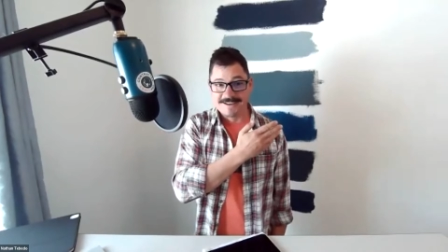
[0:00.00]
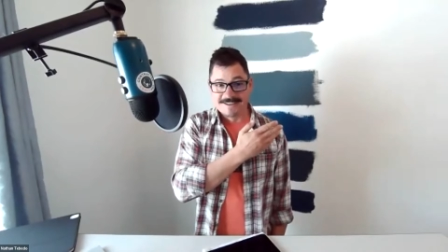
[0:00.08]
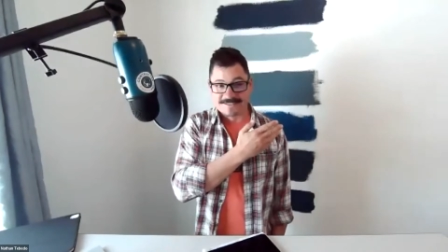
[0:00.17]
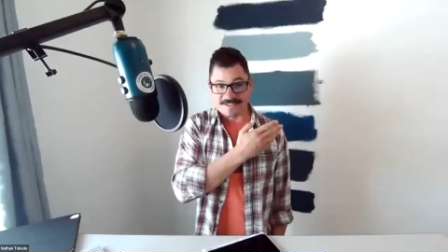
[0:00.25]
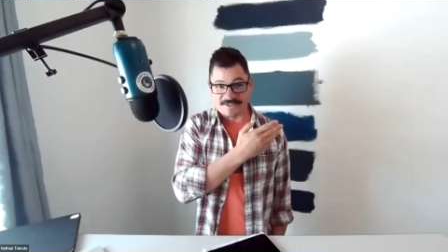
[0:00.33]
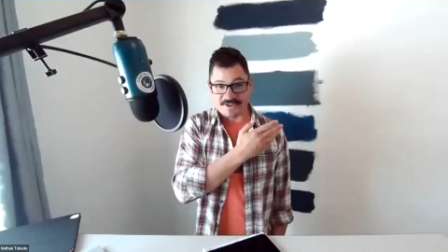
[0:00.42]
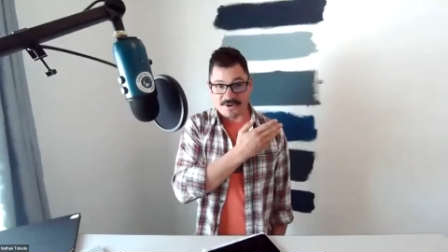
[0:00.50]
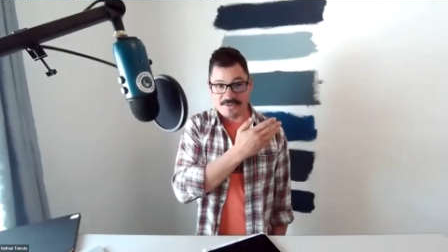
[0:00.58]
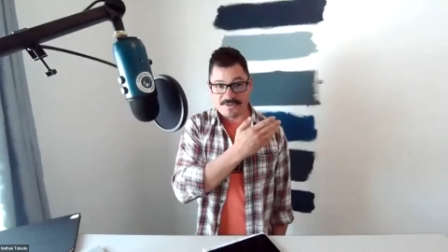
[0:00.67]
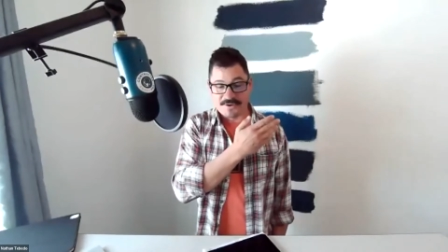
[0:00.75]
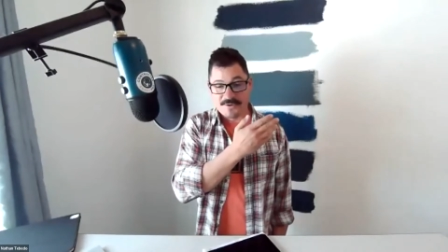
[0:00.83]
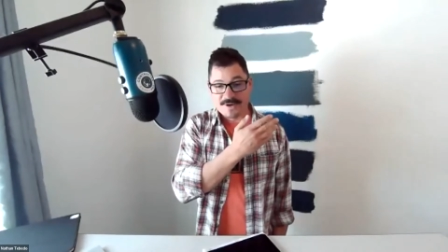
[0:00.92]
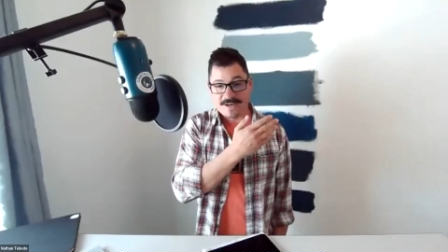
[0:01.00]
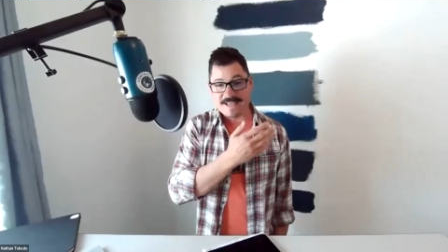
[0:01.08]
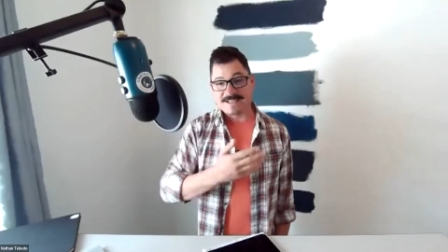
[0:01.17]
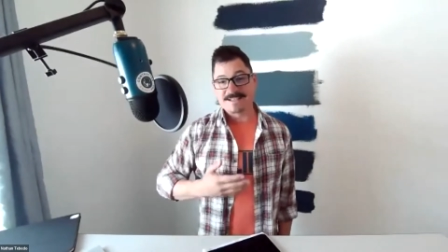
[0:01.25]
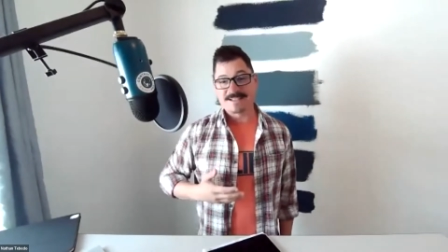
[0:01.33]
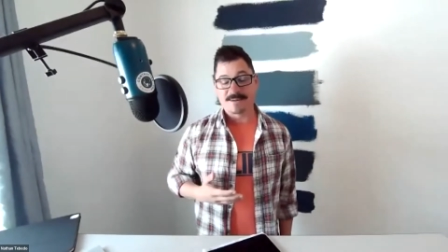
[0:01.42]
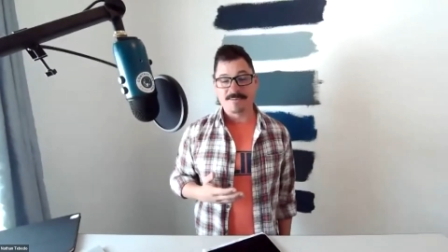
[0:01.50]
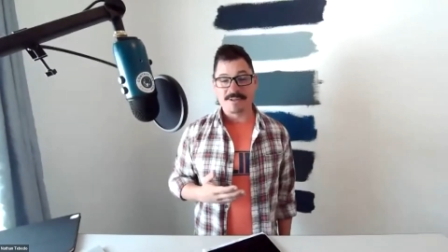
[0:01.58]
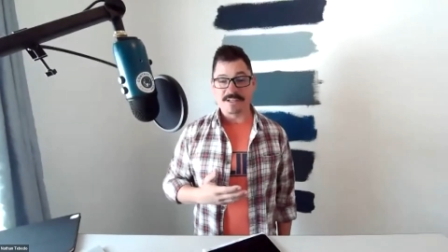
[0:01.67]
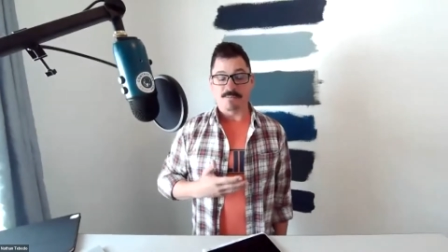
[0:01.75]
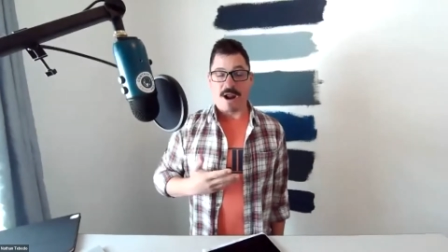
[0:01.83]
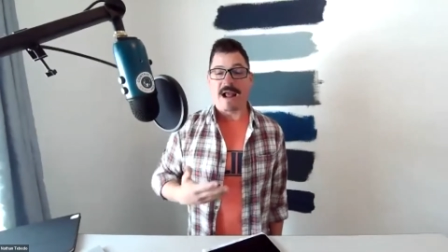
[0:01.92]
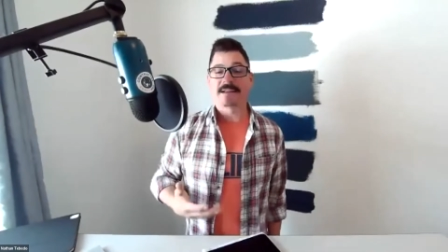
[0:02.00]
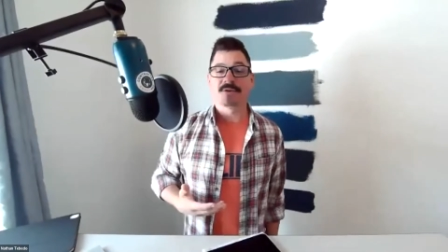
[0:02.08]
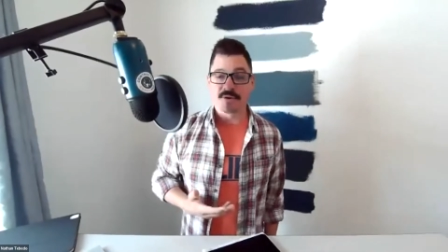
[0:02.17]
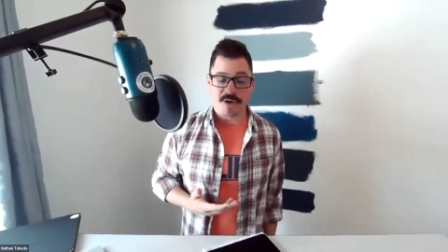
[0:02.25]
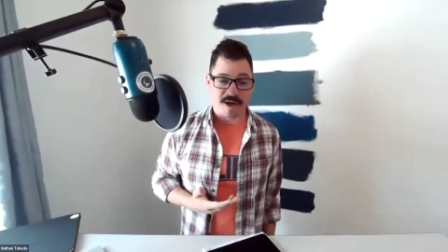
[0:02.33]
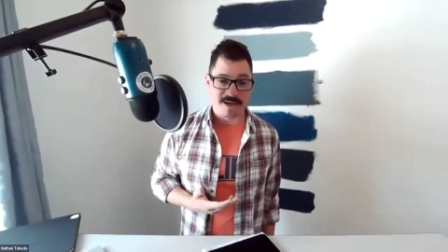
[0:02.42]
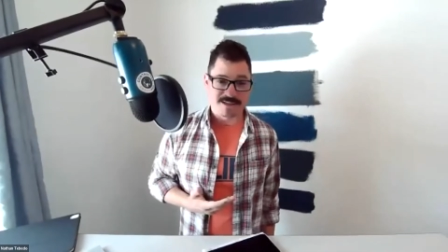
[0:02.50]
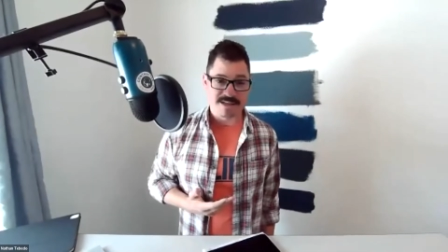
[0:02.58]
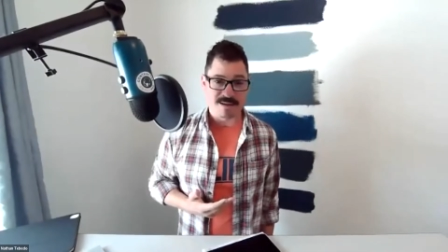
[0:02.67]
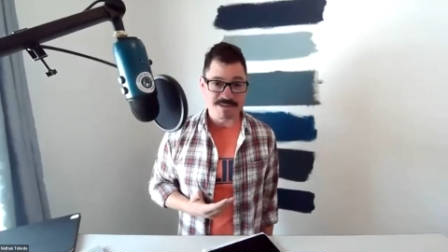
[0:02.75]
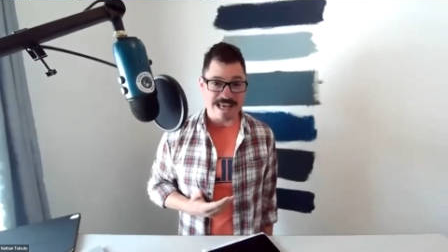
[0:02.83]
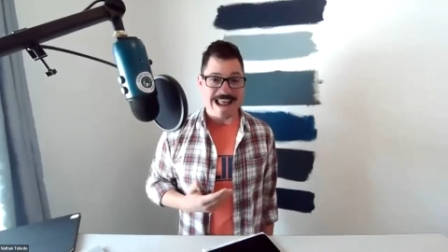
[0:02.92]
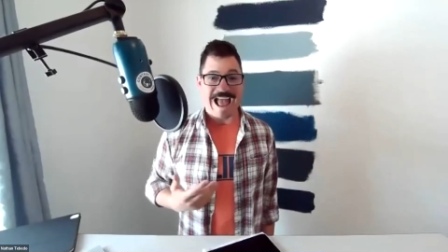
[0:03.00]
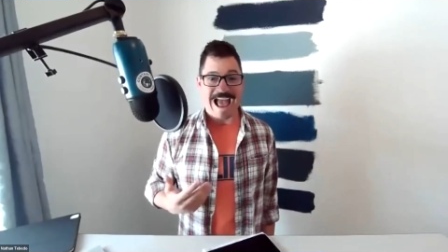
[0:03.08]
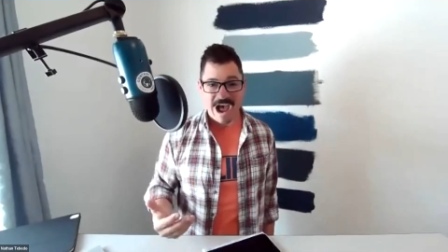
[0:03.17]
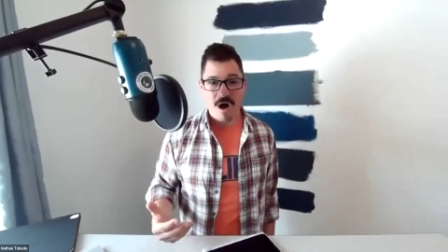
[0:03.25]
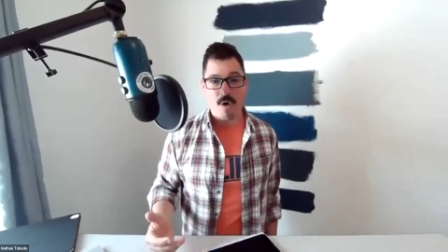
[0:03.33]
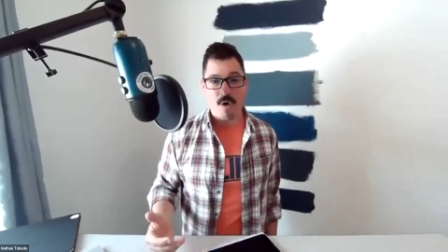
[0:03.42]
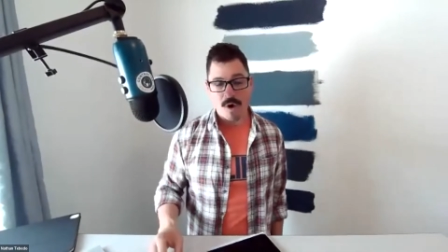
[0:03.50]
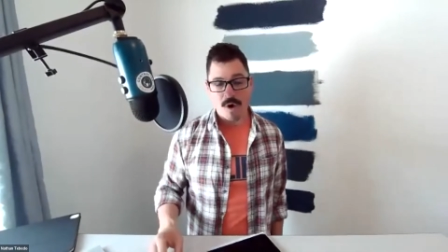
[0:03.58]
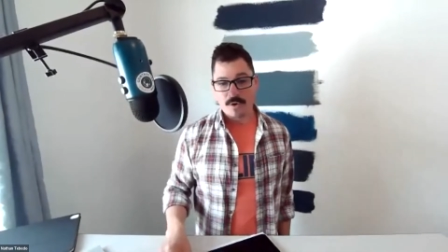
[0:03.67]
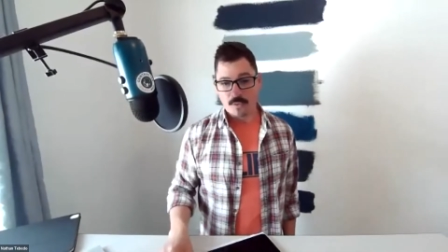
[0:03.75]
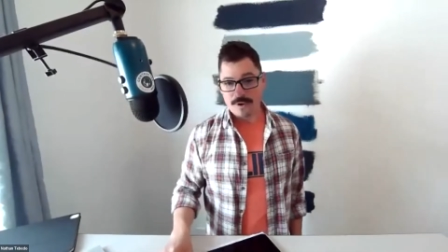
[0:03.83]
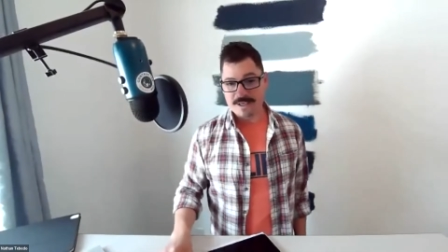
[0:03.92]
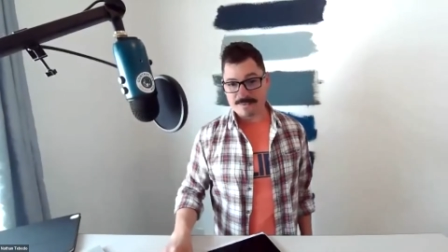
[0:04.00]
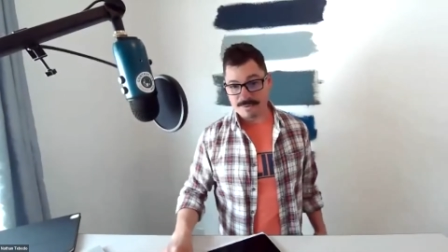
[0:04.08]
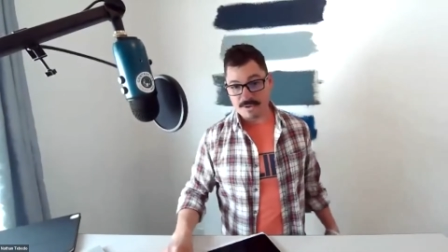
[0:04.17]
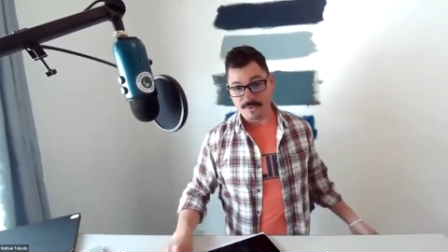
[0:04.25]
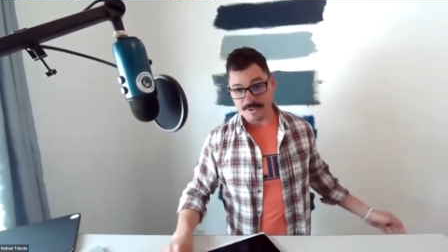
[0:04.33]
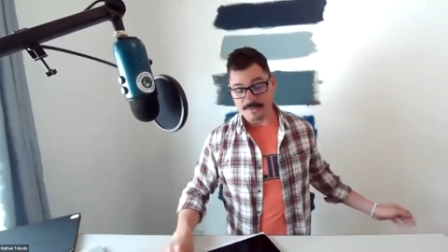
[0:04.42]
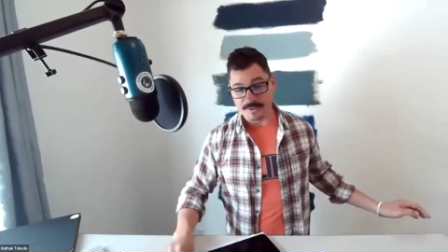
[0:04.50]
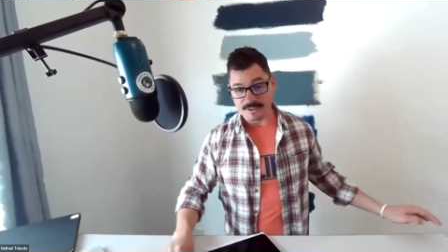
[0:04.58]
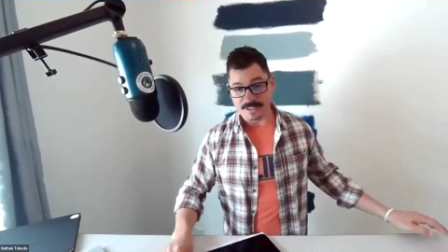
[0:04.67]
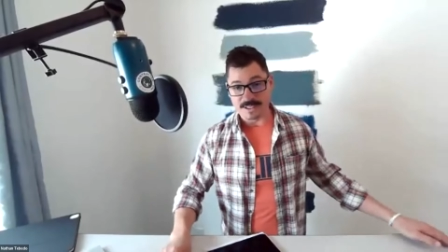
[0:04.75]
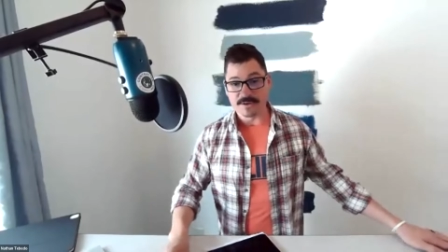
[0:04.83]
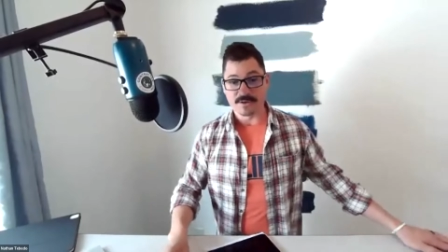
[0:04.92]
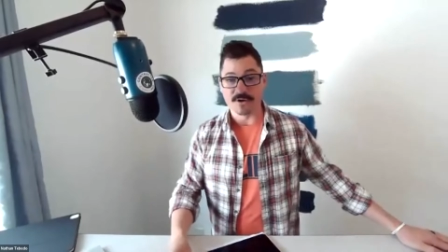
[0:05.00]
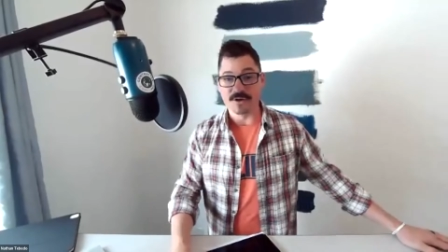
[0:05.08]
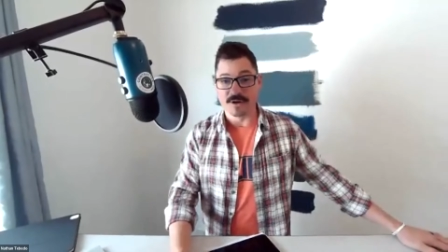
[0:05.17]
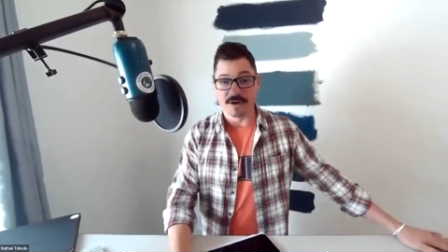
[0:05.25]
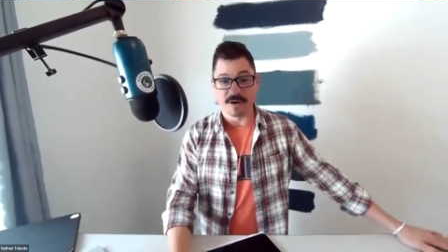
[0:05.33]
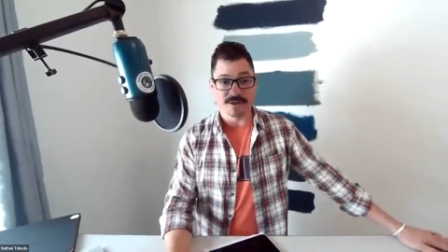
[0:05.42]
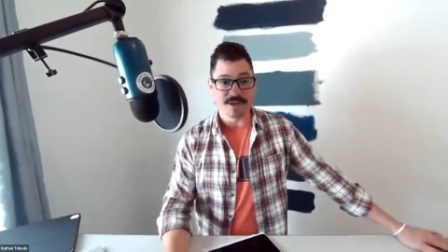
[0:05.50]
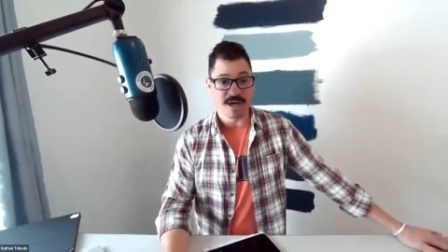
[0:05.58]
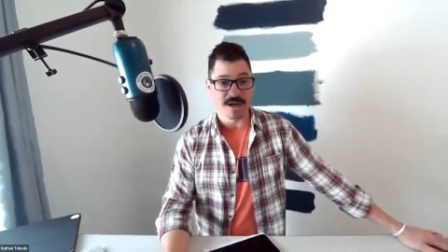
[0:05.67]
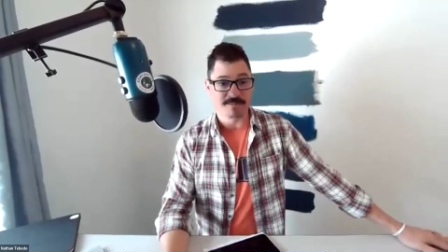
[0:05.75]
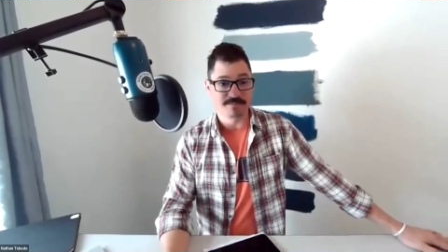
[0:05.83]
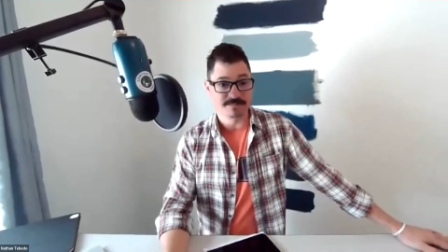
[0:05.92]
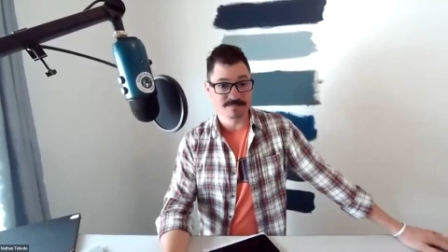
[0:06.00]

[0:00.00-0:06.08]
to start throwing in some of these practical concepts at how we can be really, really good at our job.